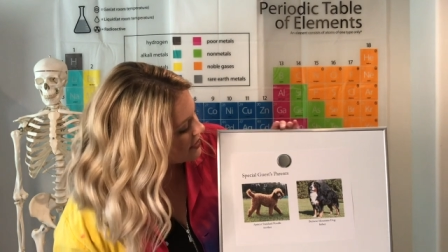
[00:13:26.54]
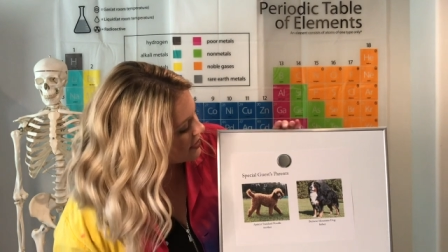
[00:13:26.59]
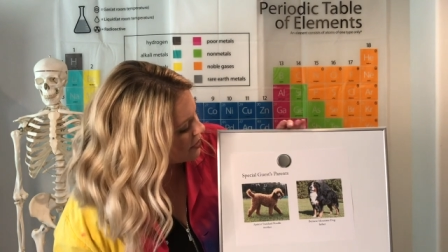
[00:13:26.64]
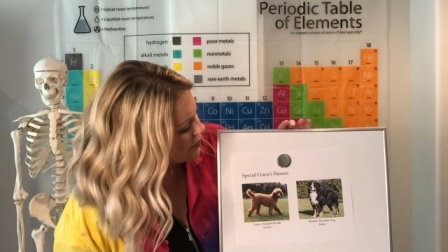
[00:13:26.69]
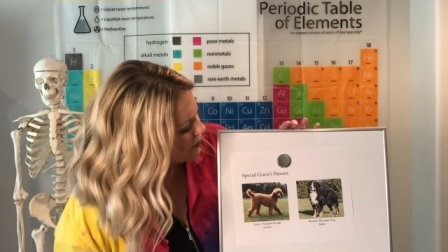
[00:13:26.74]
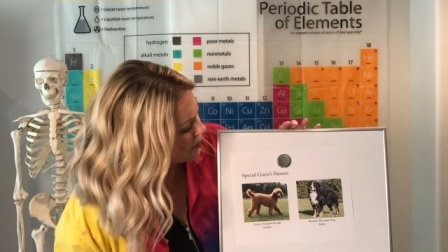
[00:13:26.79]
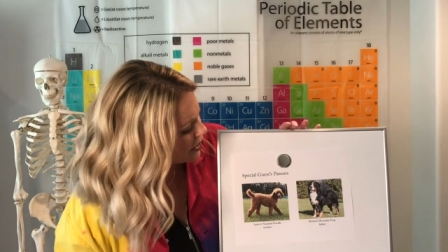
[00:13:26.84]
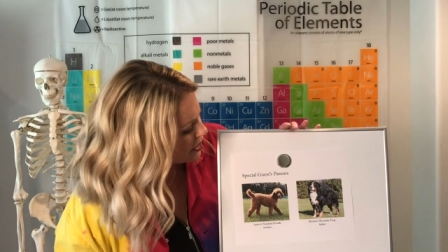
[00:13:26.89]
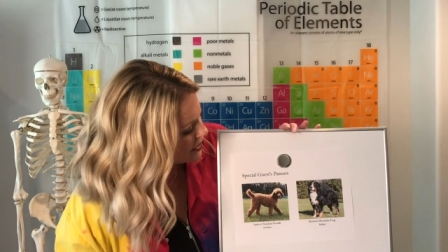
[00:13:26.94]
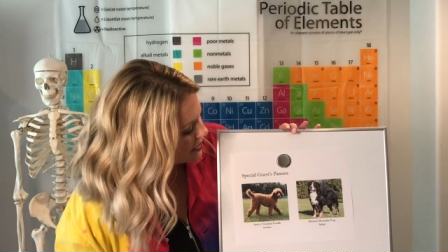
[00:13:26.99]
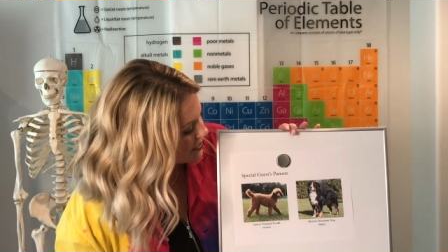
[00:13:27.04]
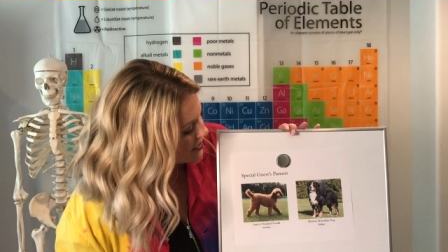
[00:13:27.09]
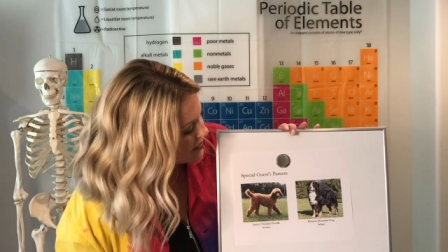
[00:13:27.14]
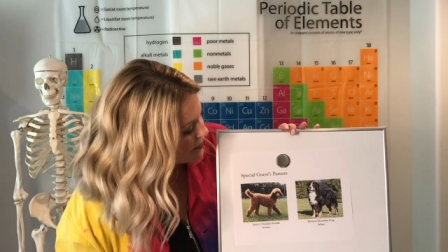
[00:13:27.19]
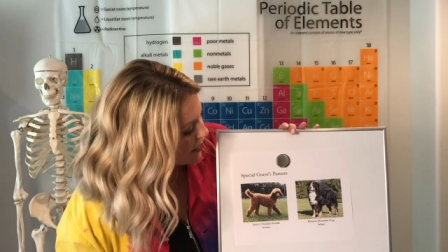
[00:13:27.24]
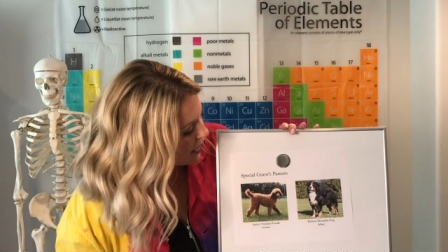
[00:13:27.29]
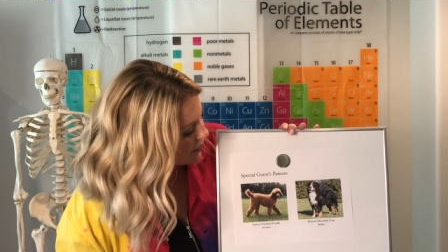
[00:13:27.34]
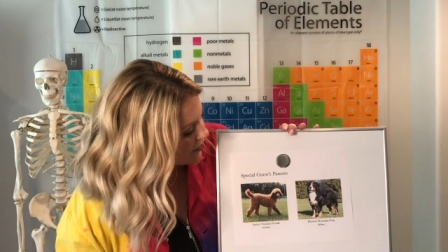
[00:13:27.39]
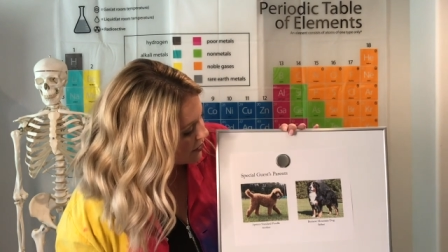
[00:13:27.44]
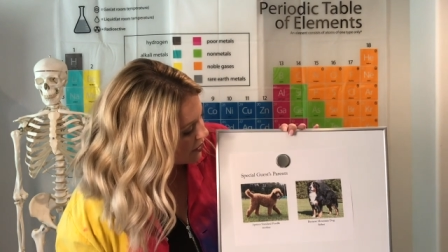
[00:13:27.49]
that the Bernese
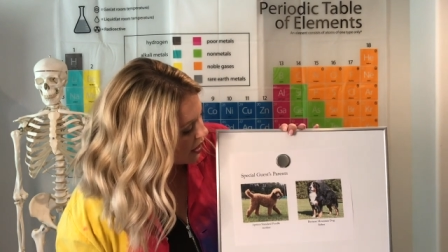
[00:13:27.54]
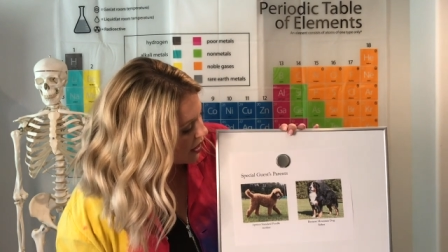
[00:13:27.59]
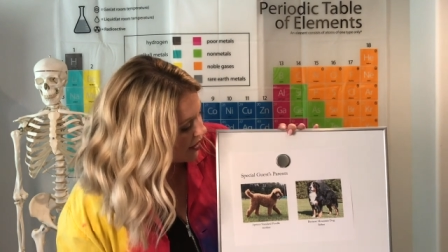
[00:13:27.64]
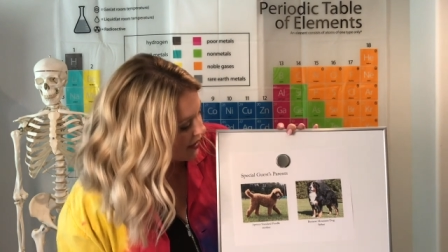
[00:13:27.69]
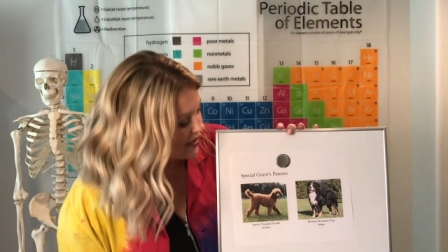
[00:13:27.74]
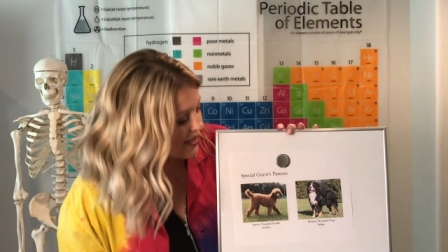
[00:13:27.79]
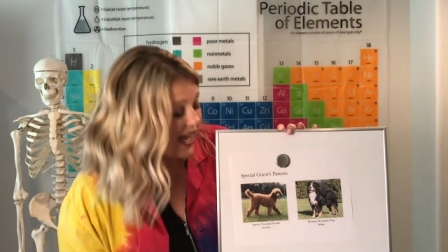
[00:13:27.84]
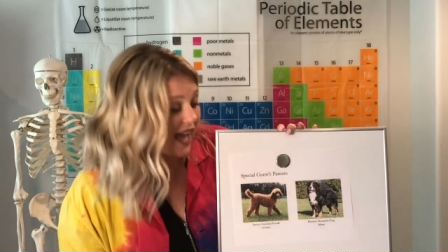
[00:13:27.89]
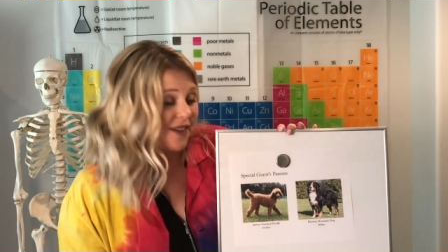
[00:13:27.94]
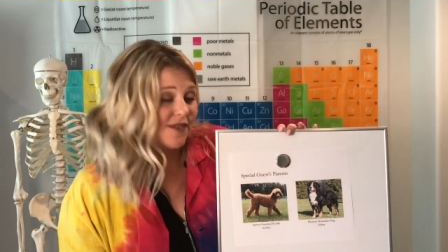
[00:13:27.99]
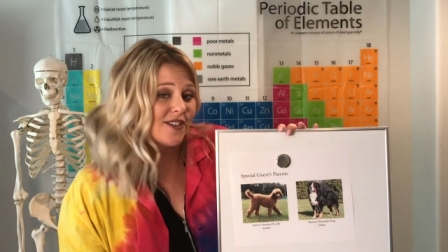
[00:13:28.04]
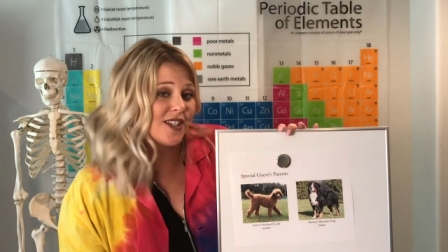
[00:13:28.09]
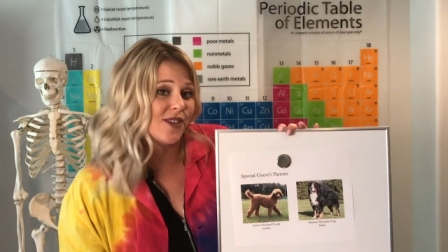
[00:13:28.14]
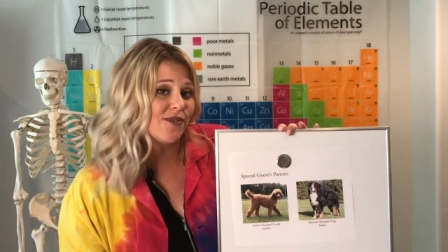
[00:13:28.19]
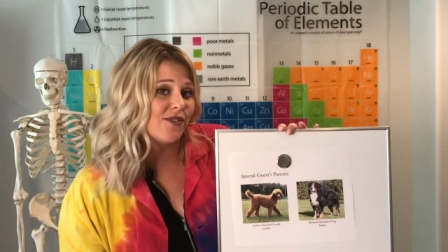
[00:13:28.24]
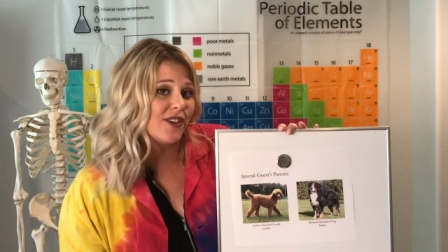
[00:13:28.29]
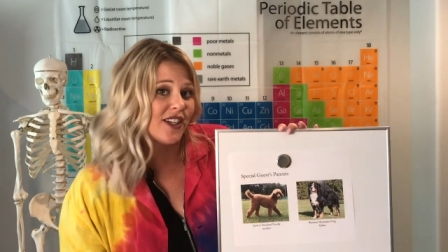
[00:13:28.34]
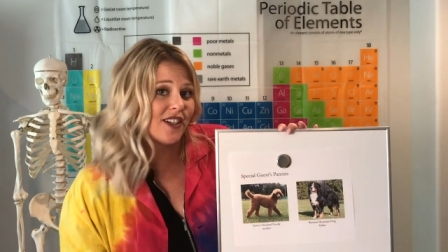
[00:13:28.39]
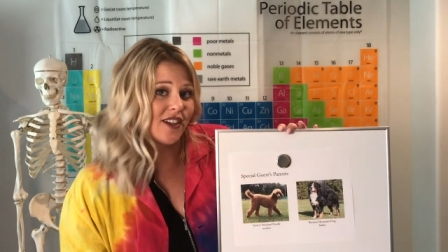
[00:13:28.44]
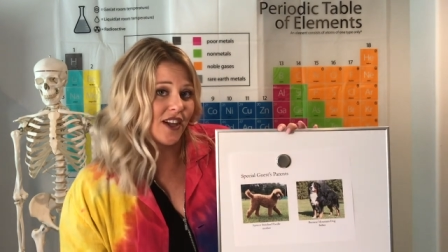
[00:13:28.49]
Mountain Dogs have
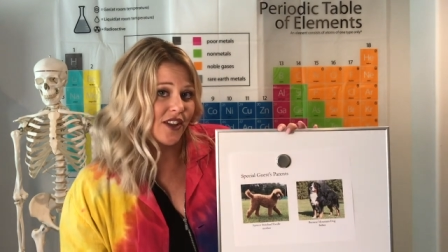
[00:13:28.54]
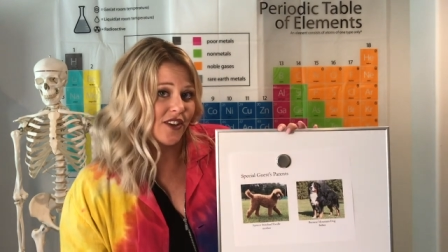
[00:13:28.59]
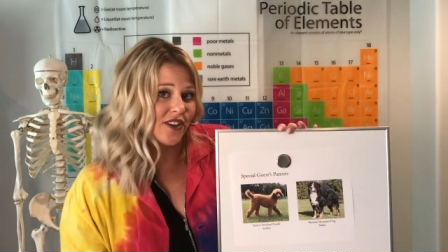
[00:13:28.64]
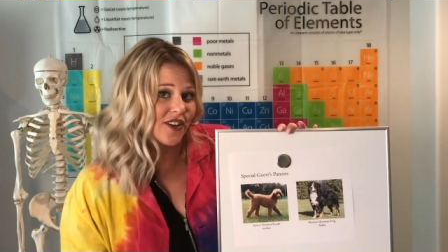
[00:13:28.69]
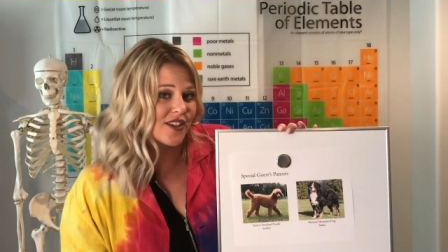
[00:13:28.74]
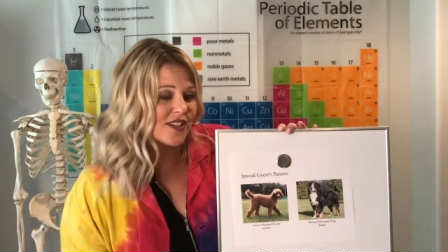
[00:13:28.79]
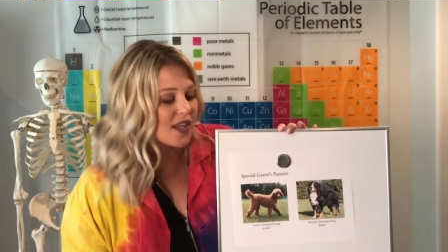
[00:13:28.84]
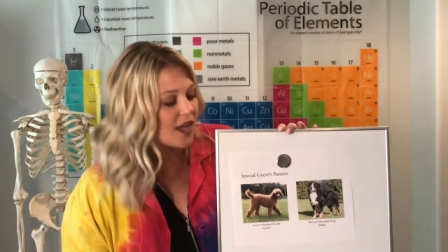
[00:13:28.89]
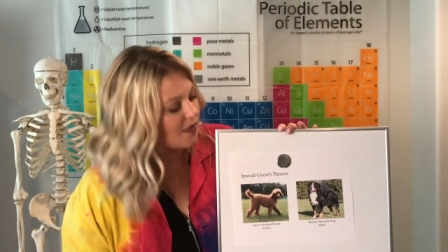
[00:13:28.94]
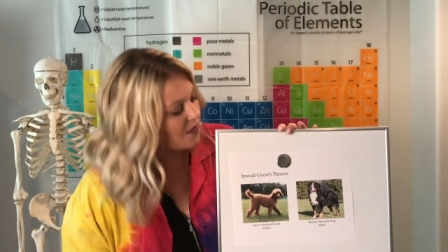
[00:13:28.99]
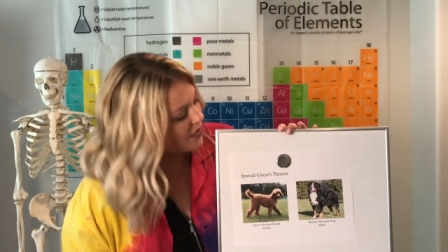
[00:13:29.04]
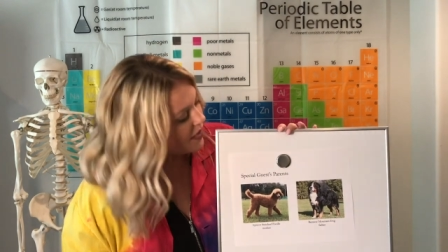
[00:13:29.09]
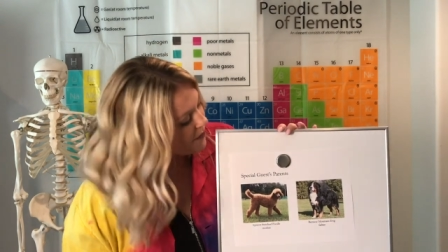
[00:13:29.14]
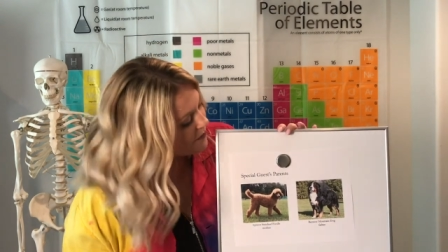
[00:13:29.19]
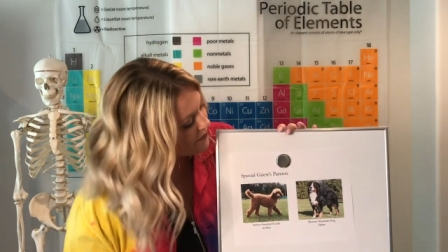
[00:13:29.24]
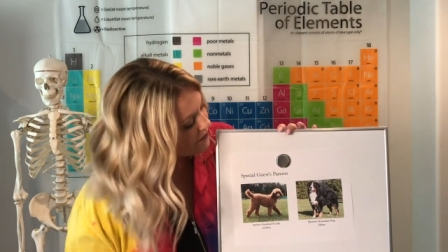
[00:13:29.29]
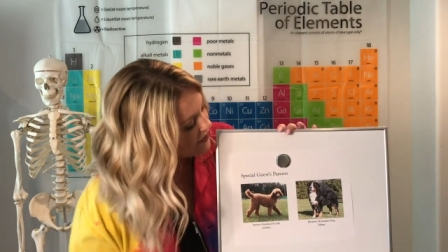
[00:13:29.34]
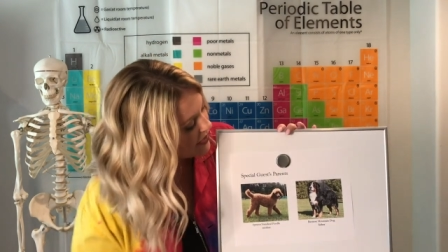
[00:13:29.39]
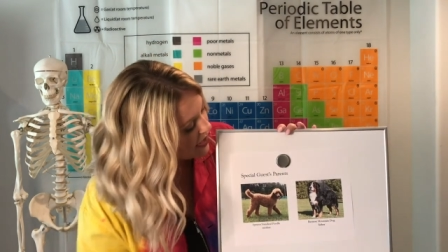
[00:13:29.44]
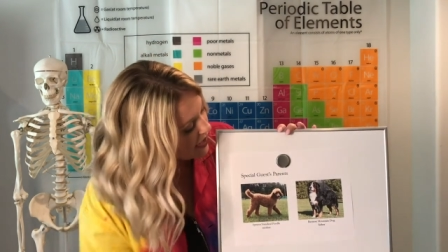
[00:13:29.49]
different colors on
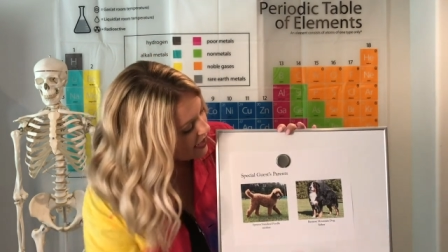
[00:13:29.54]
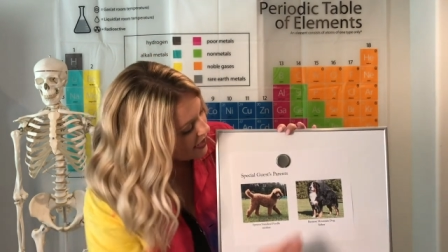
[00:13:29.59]
them.